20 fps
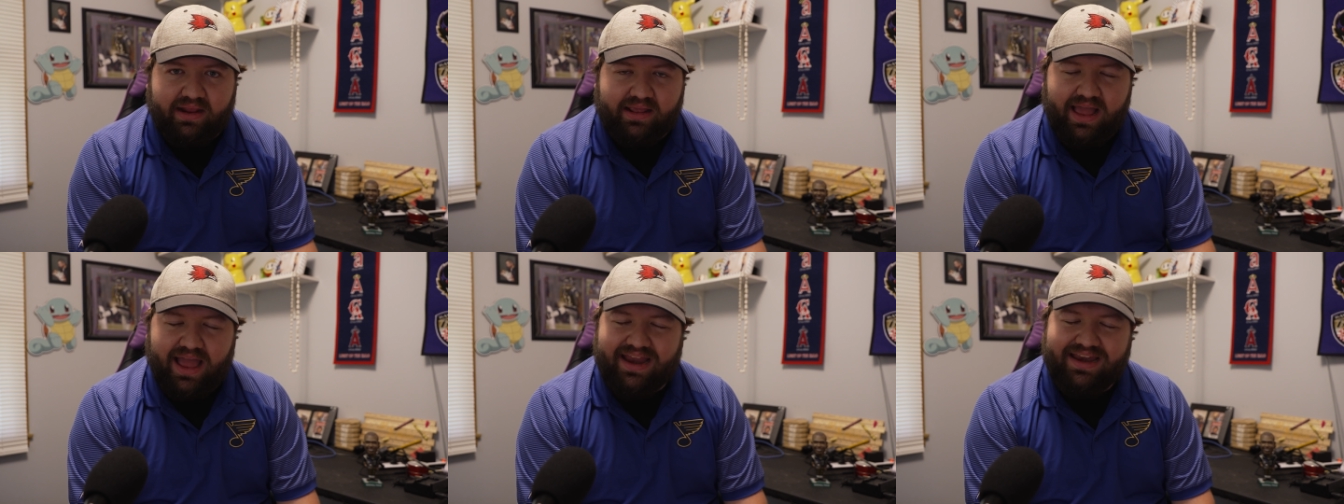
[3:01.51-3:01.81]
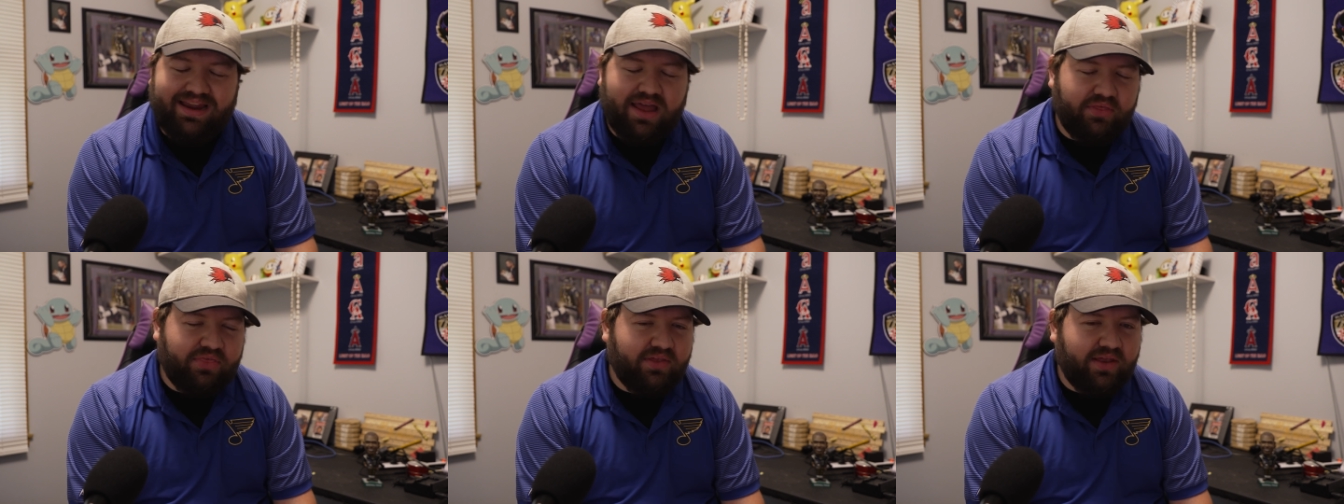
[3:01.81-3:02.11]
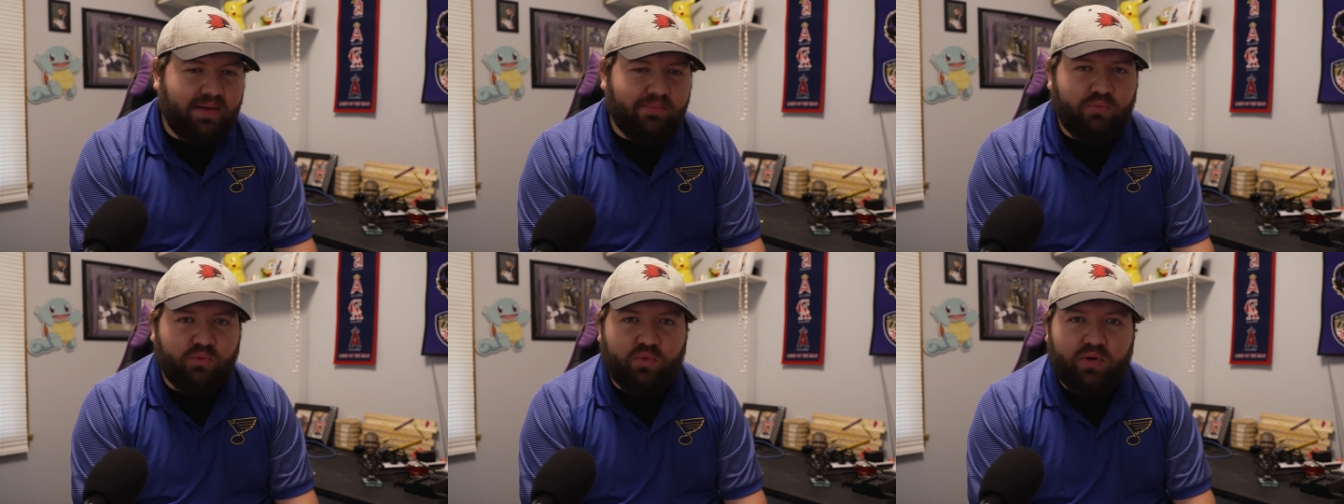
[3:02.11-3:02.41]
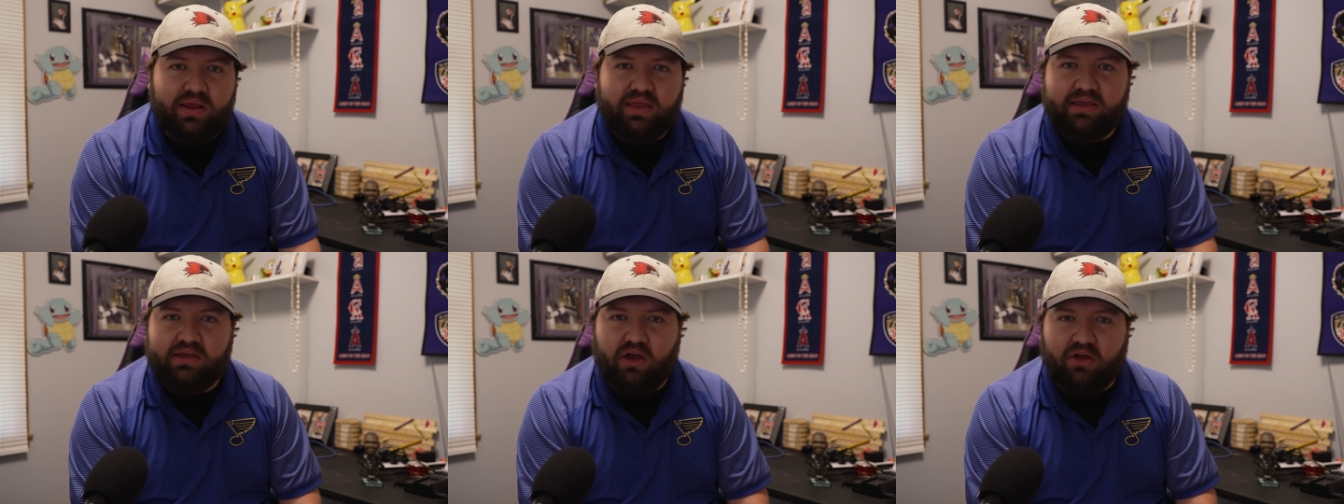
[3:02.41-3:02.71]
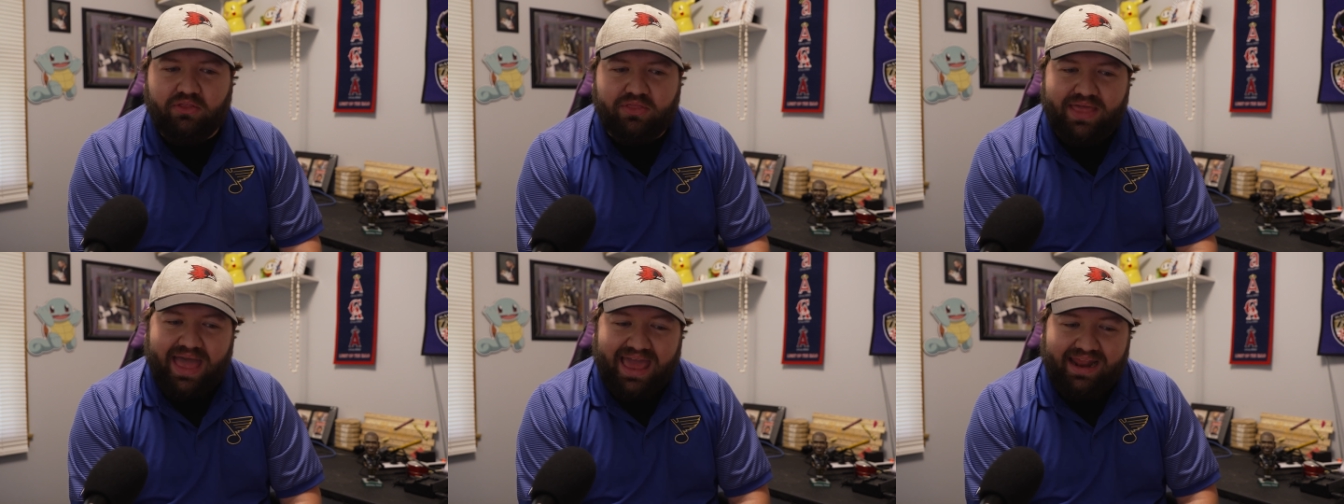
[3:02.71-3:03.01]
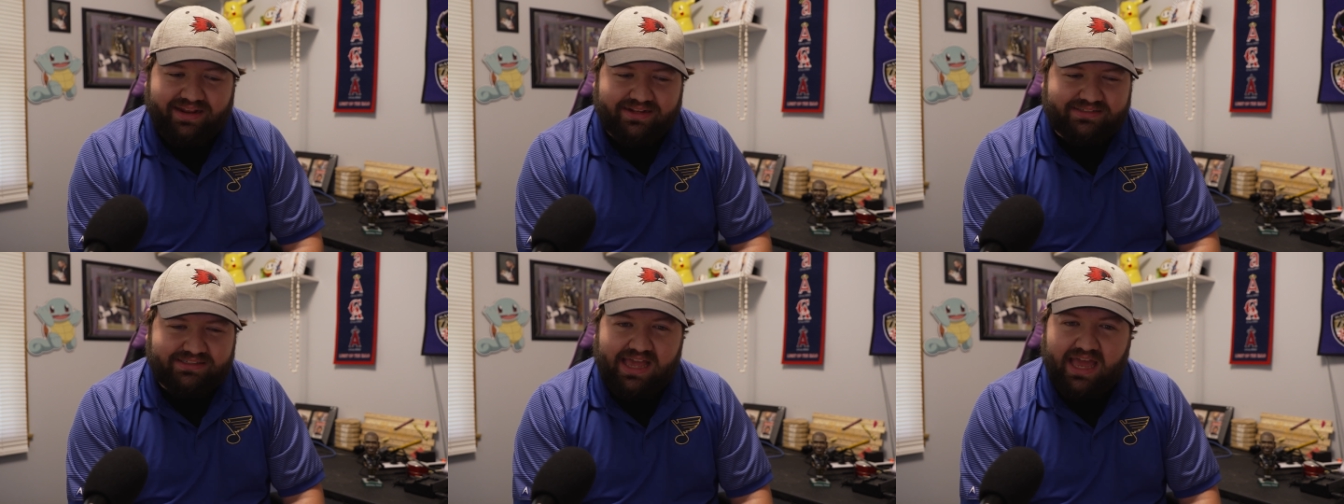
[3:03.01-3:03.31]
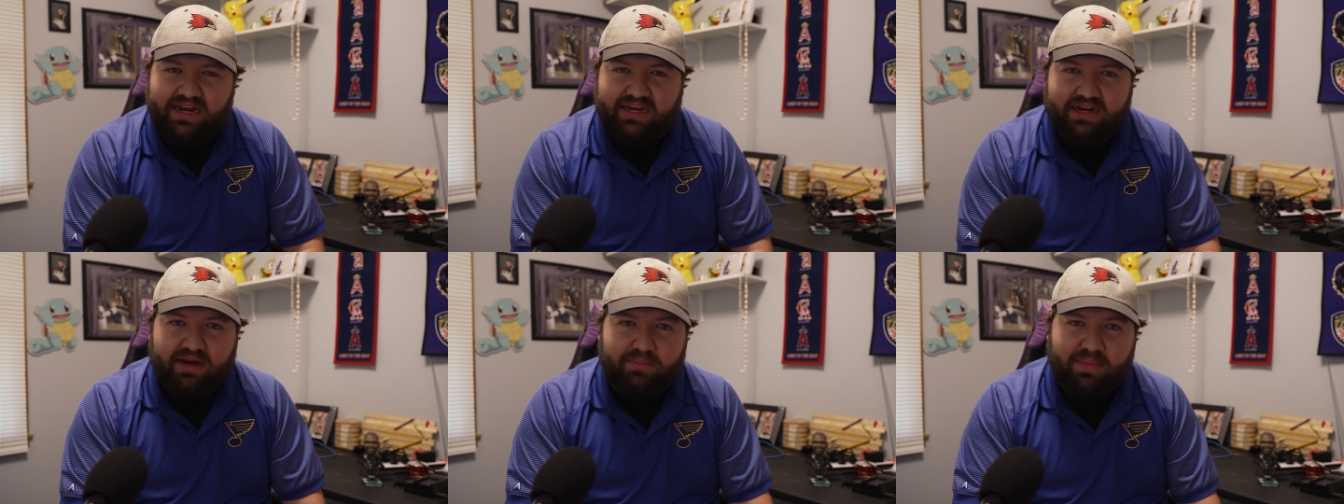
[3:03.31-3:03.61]
of guy. Nothing I'm really all that
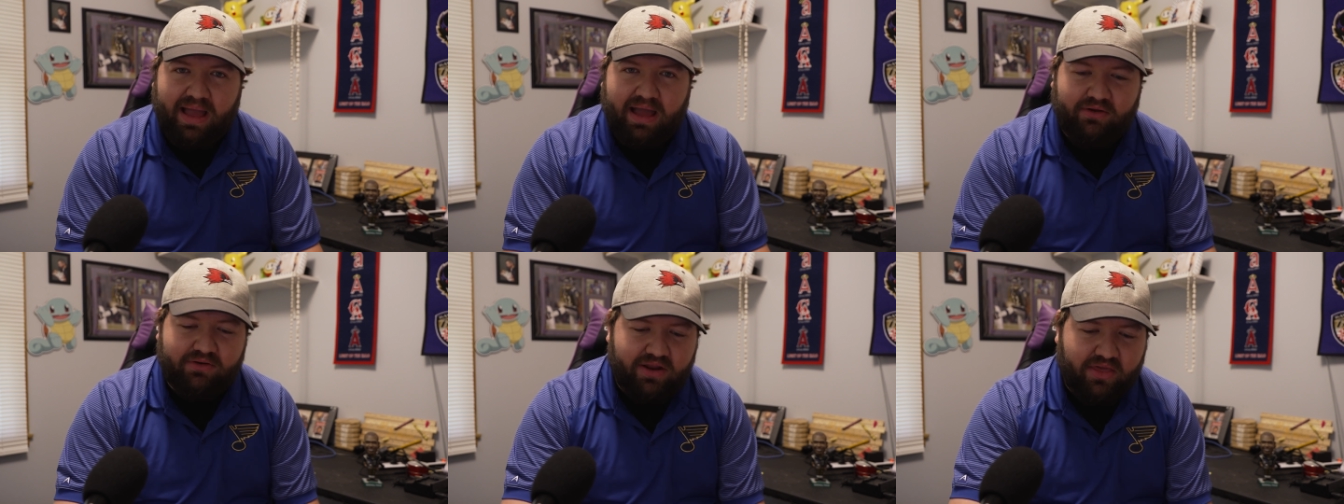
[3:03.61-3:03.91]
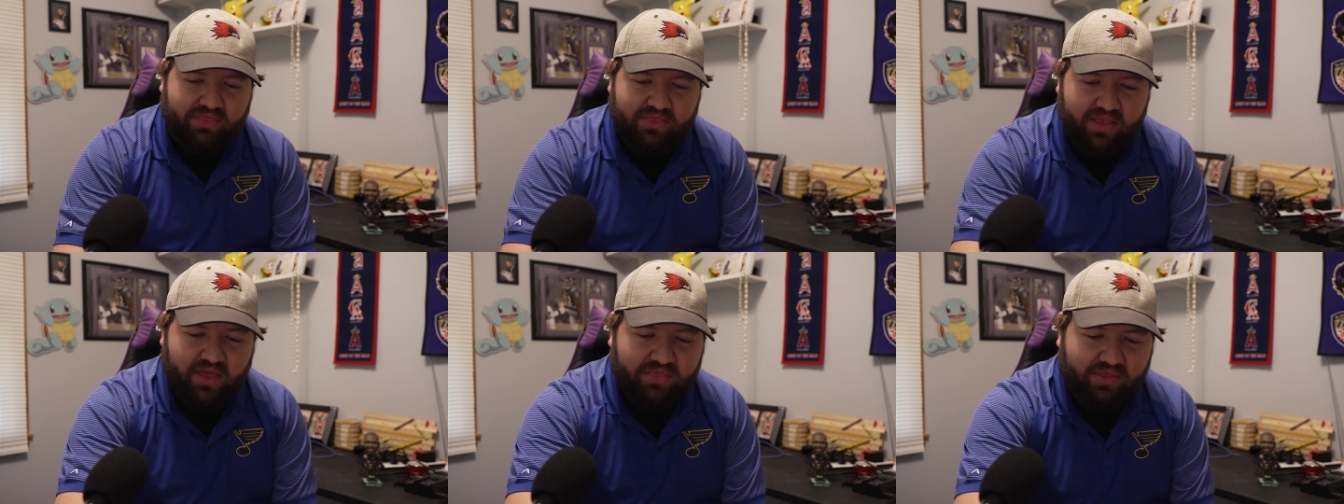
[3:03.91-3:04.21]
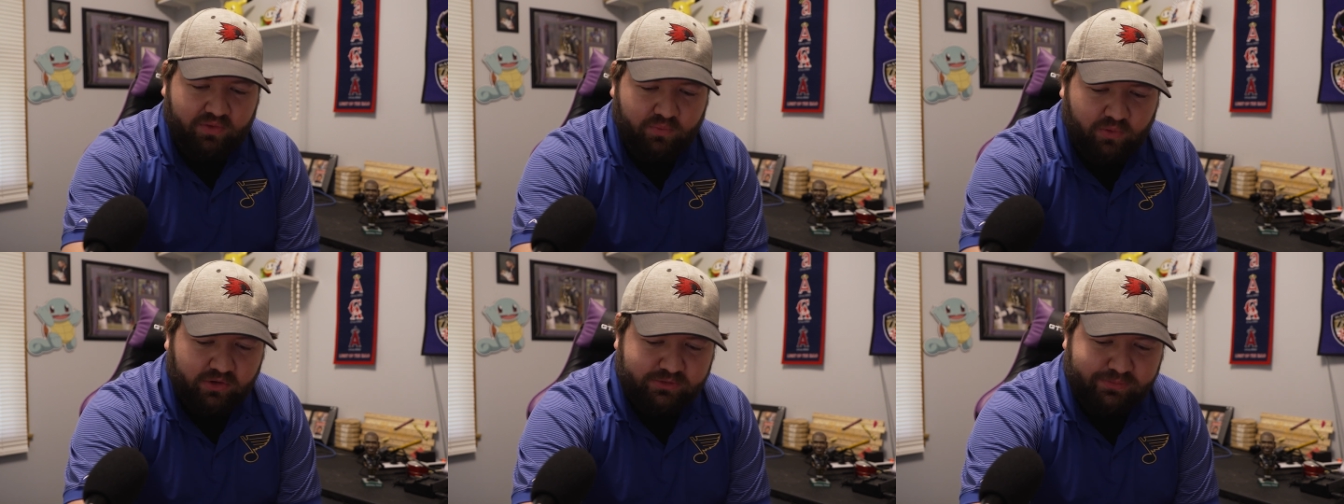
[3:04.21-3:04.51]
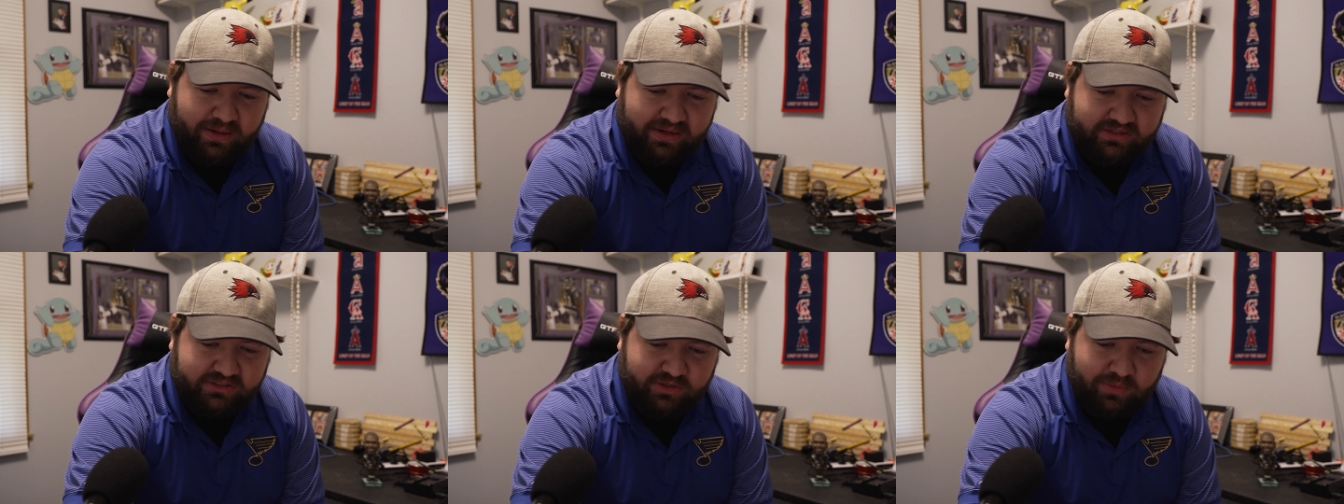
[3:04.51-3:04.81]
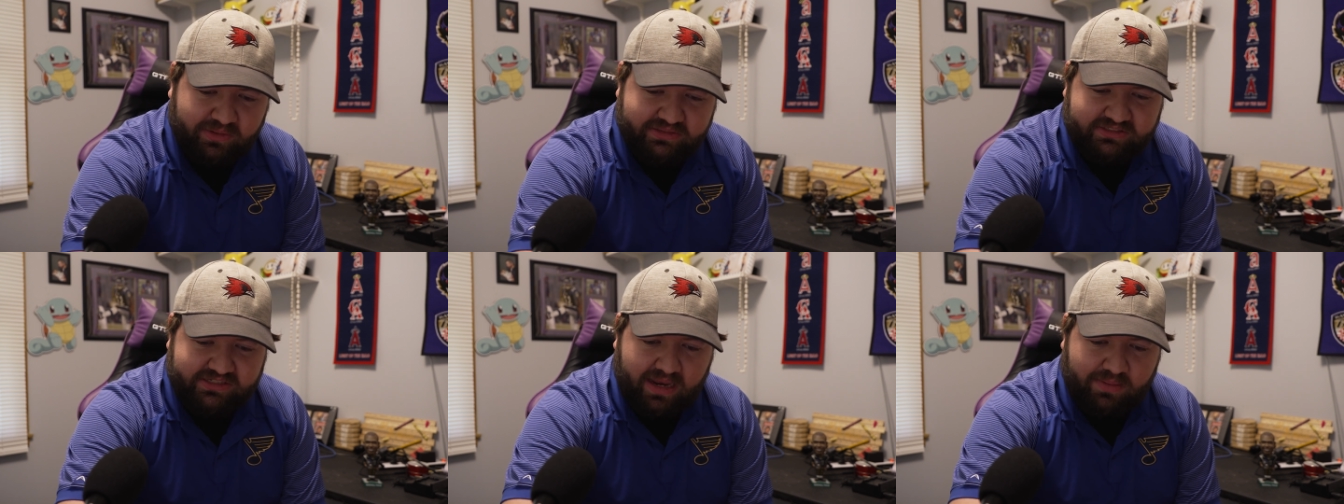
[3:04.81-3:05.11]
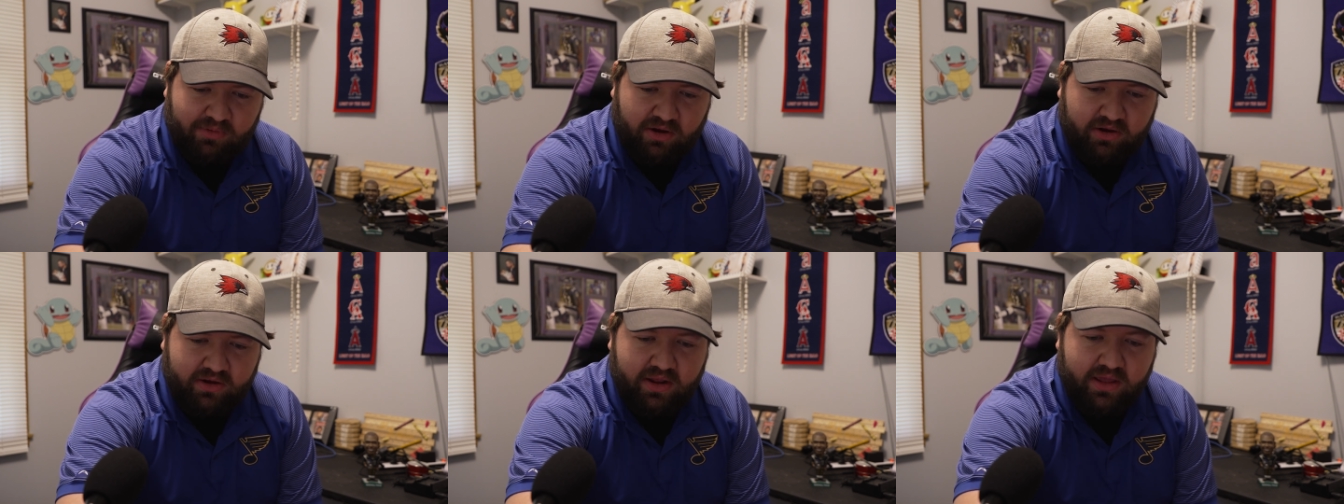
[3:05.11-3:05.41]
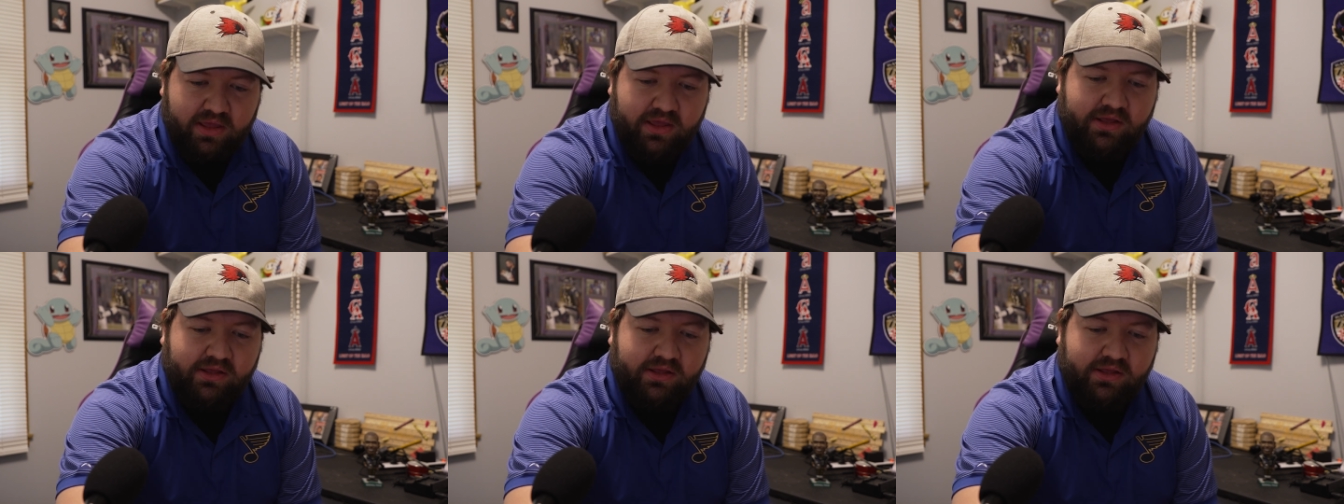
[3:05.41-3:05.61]
excited about. Nothing worth spending too much time on.